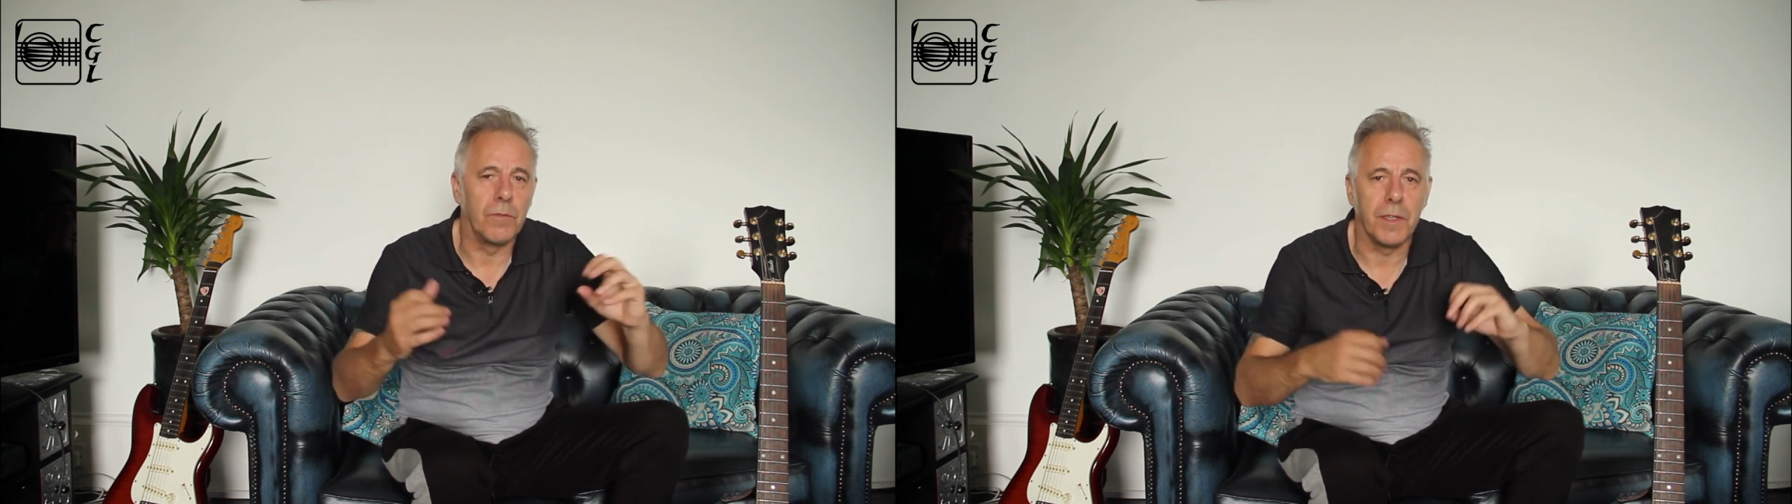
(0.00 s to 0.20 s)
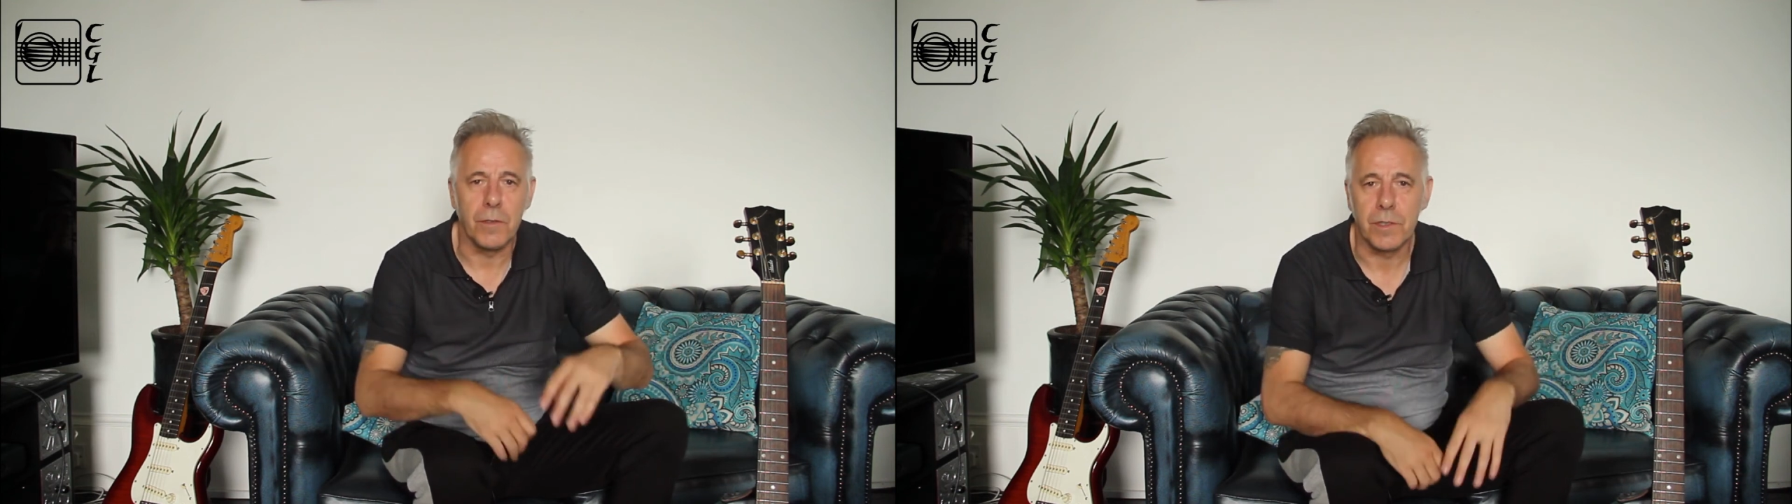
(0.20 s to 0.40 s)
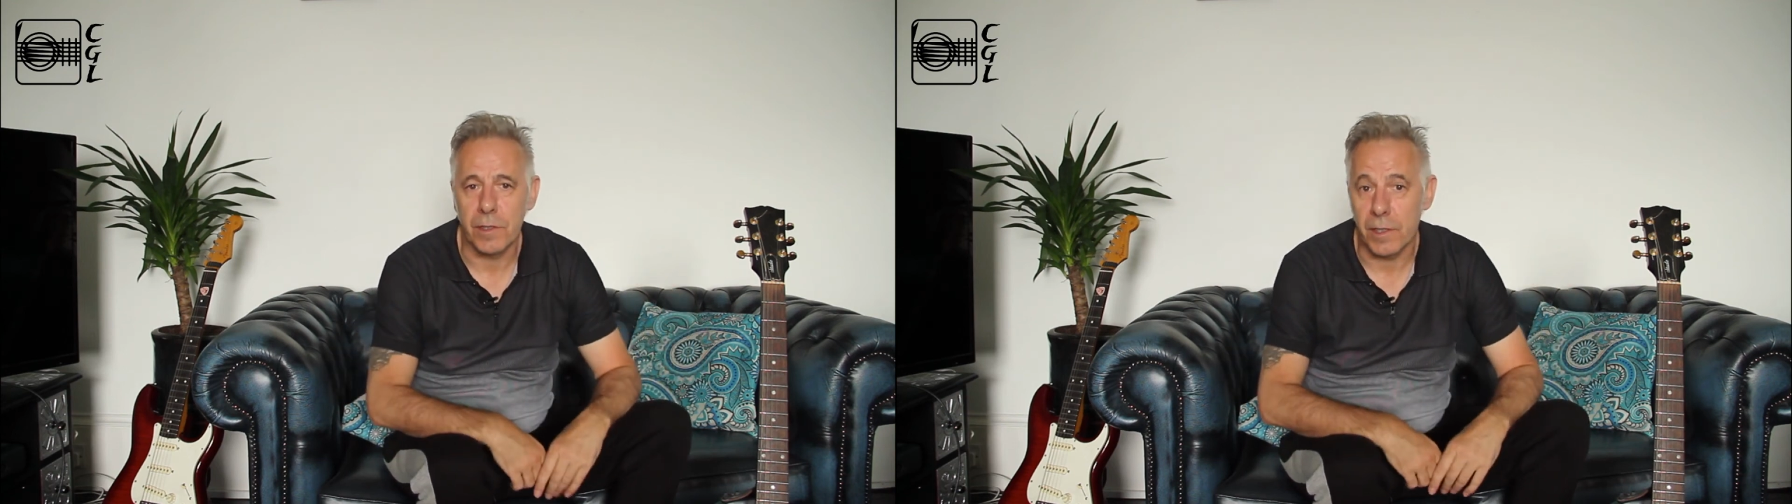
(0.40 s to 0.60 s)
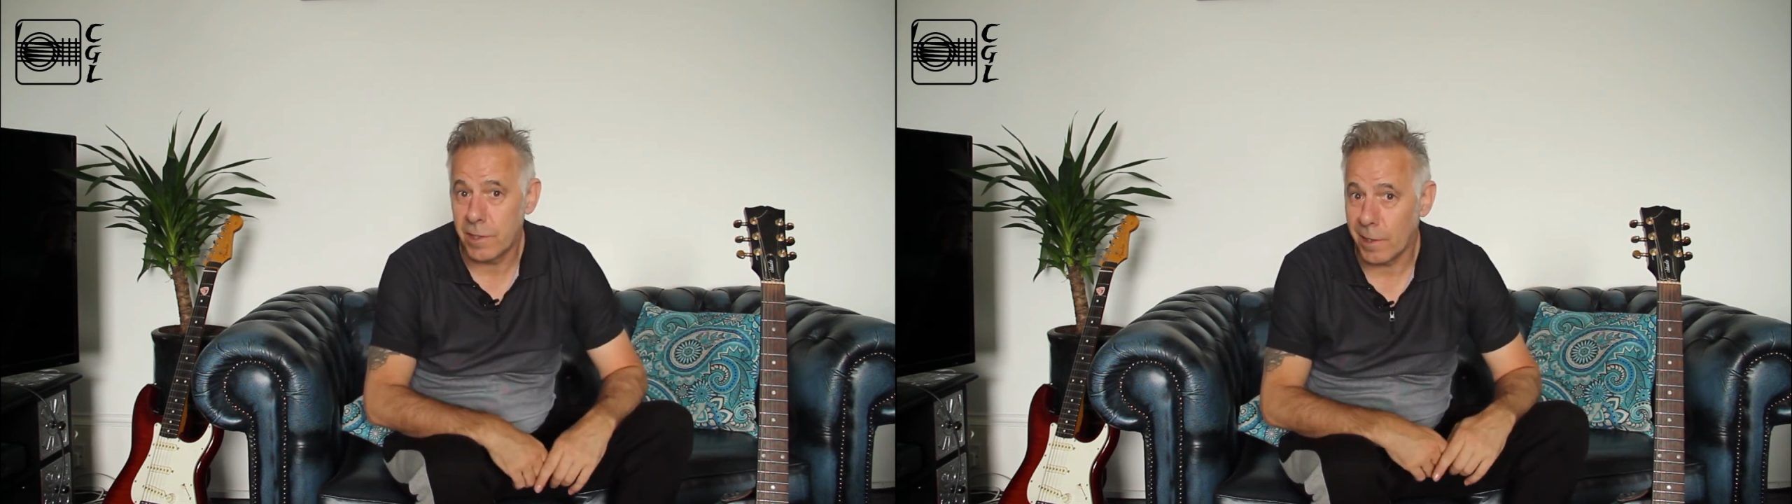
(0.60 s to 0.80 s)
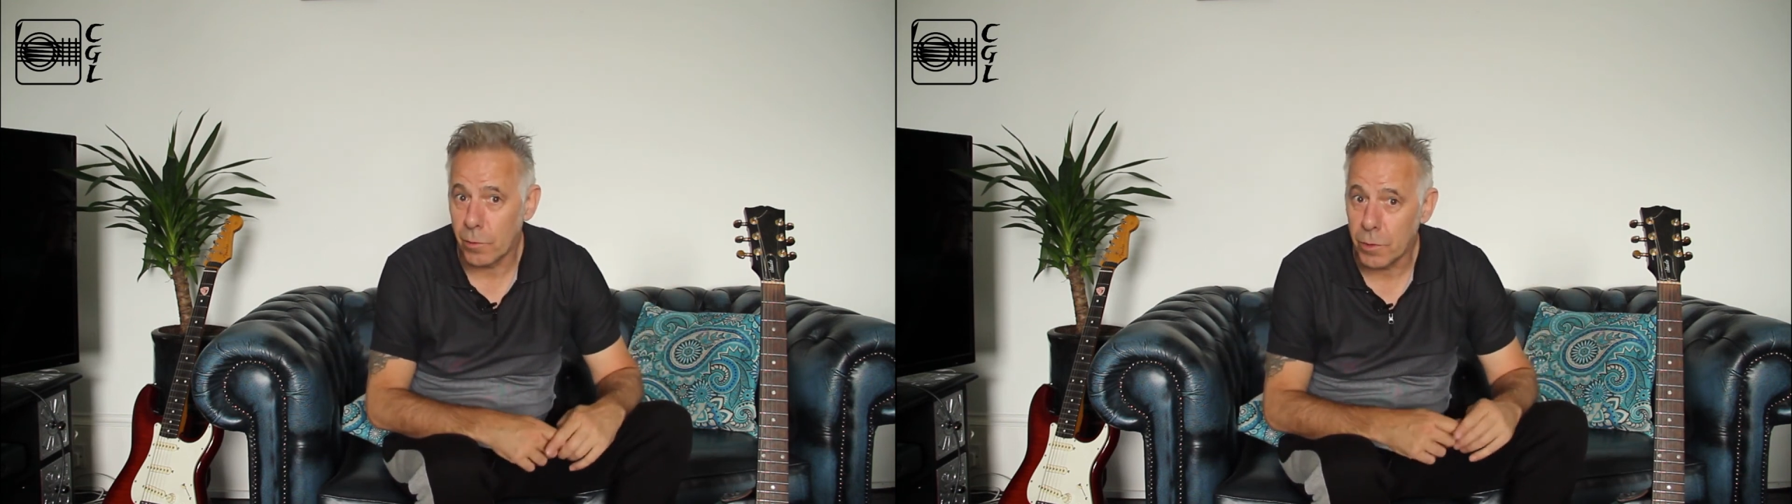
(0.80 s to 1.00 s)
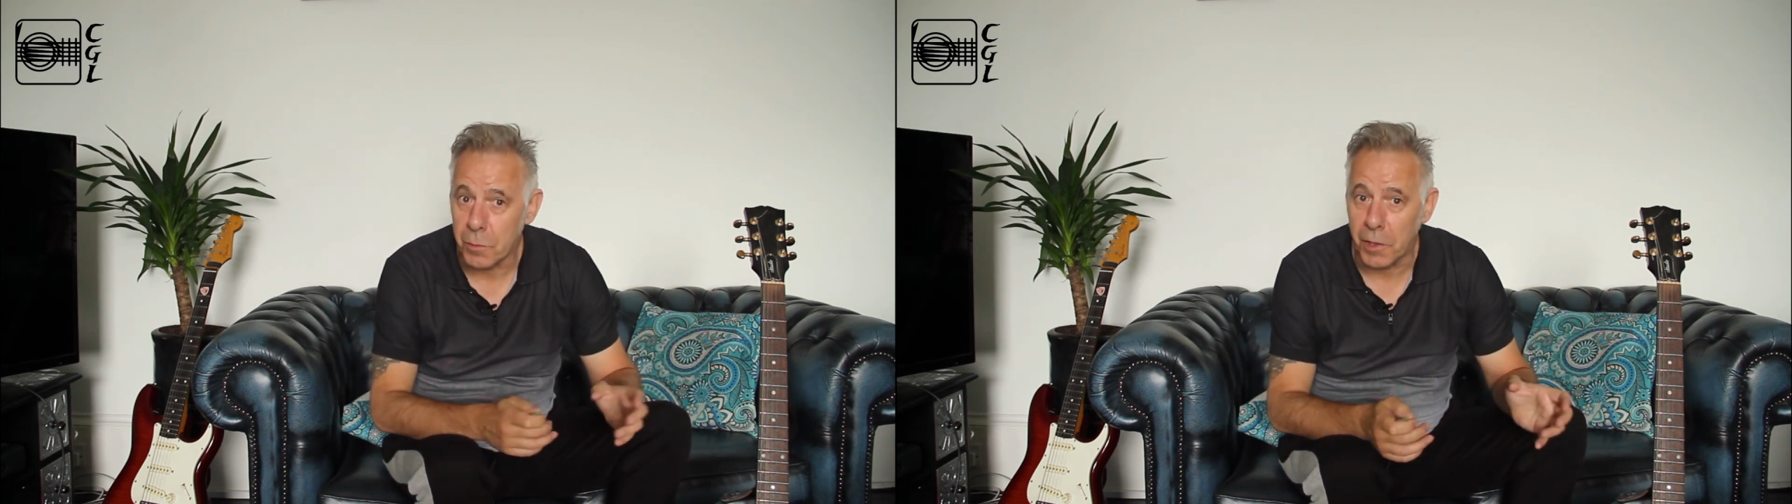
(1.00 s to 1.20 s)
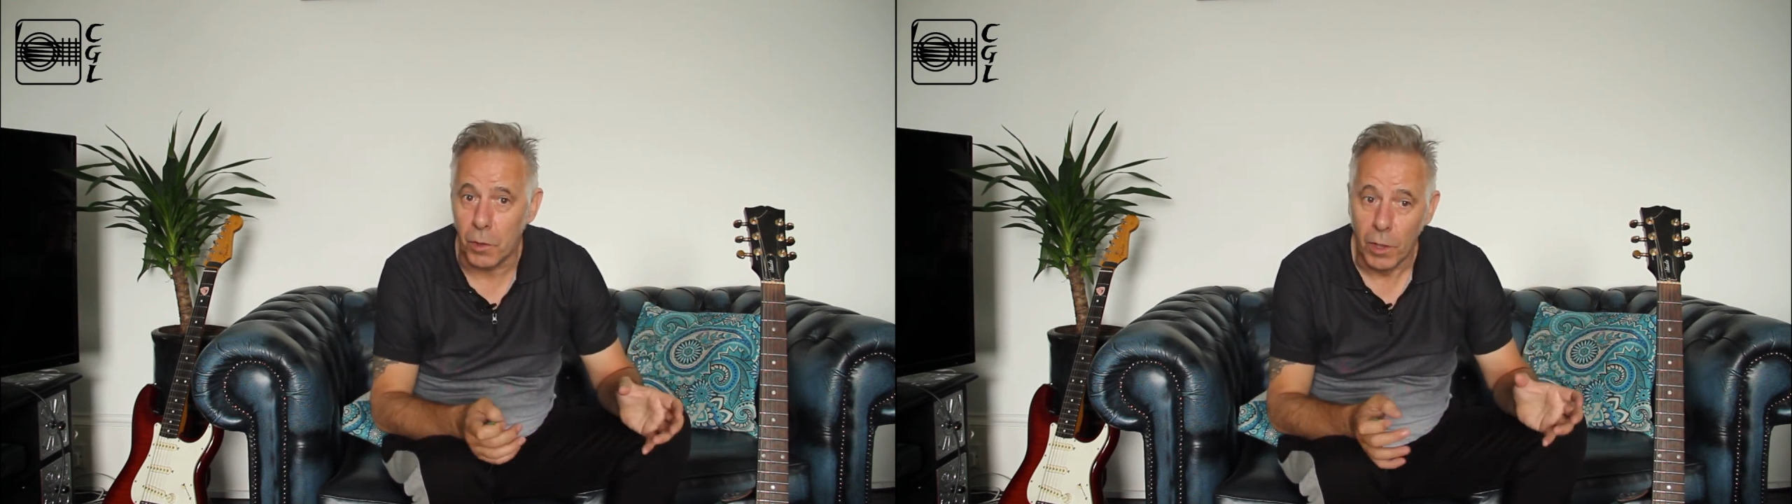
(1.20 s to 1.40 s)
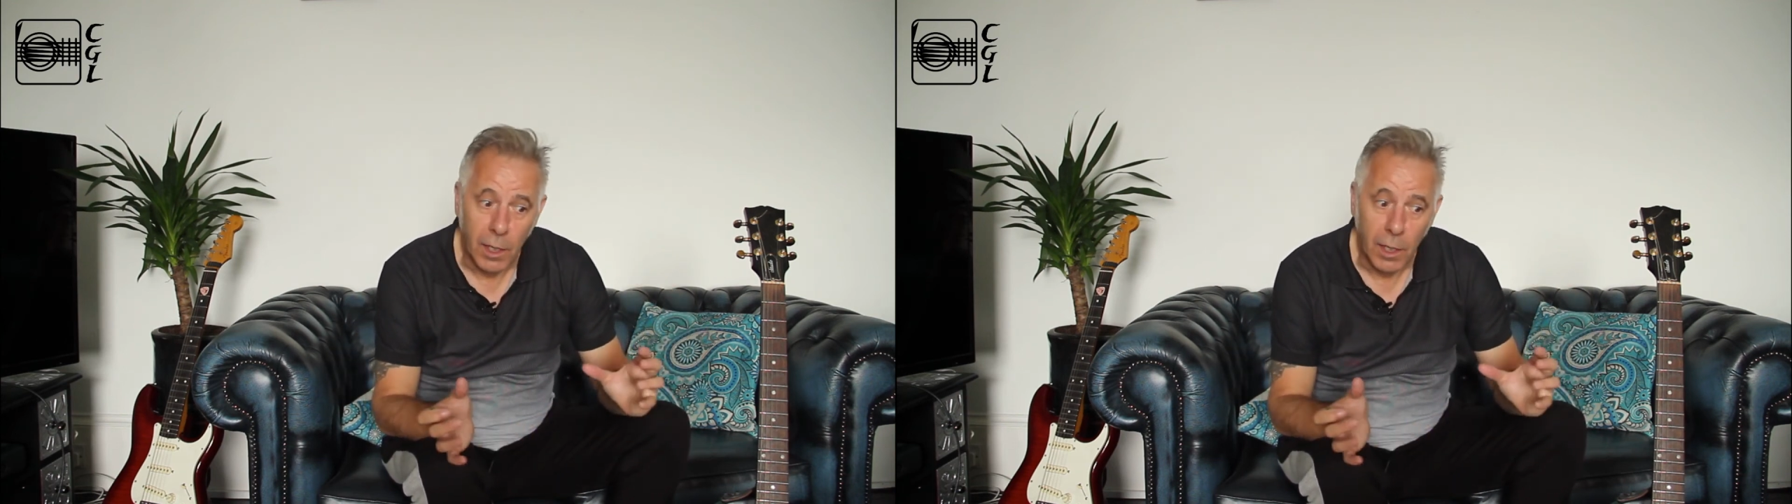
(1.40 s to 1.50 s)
videos to this channel as we go,